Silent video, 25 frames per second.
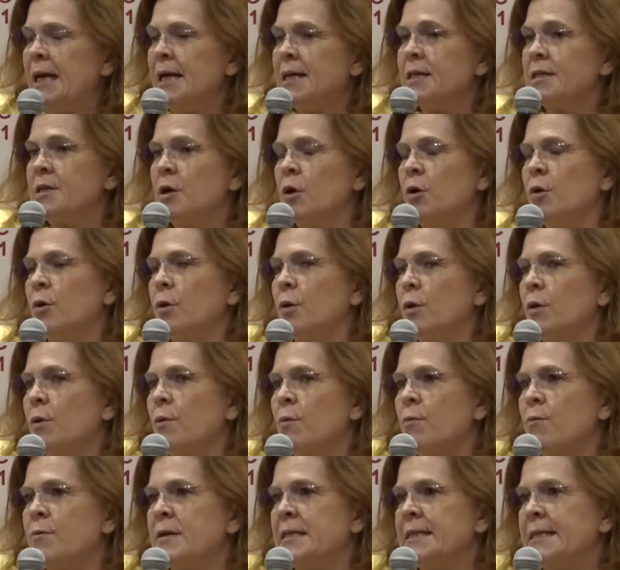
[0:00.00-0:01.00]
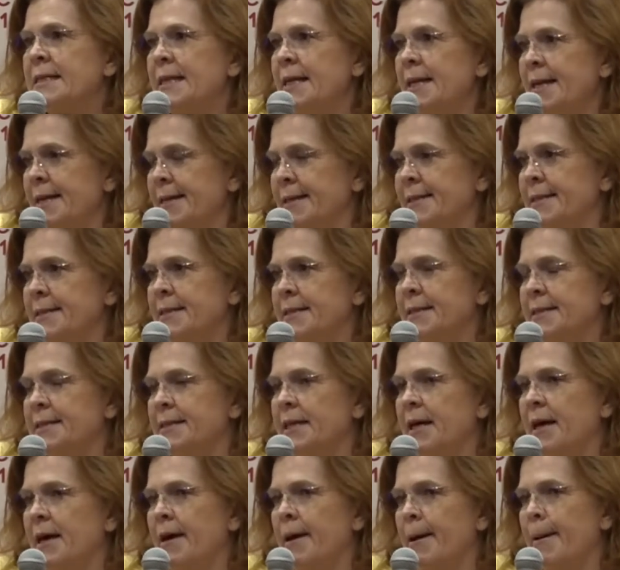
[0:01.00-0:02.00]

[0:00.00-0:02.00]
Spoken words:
So resilience